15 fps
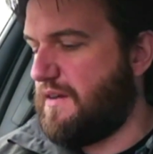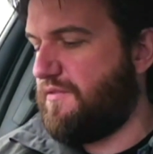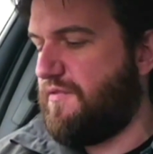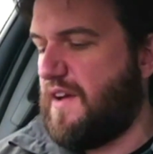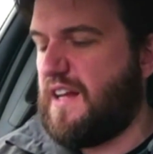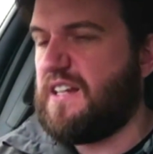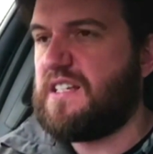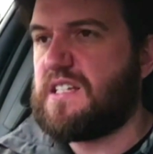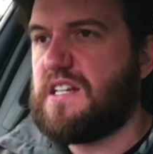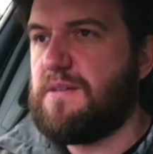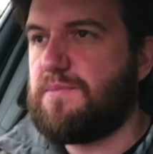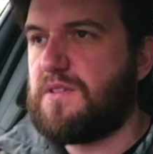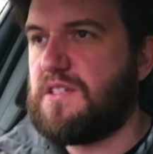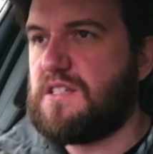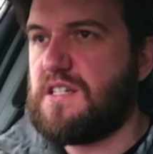fairly slim
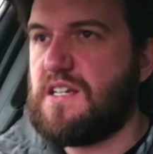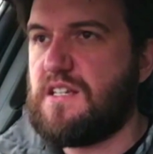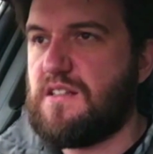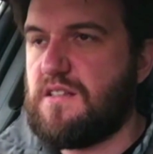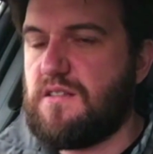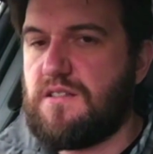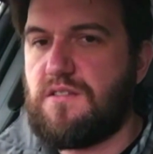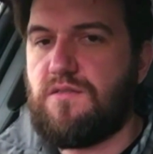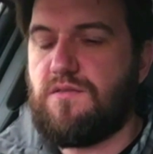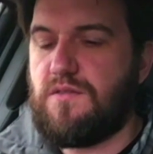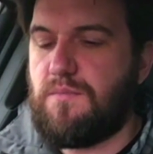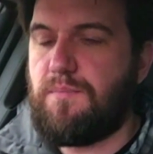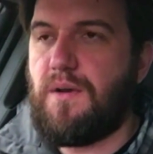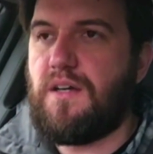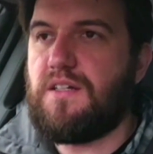because the
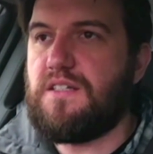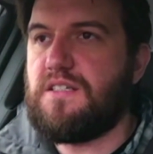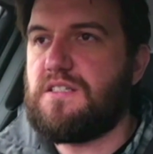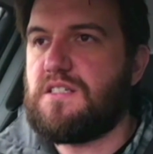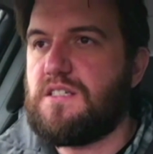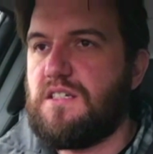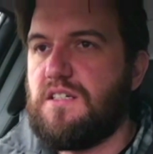button is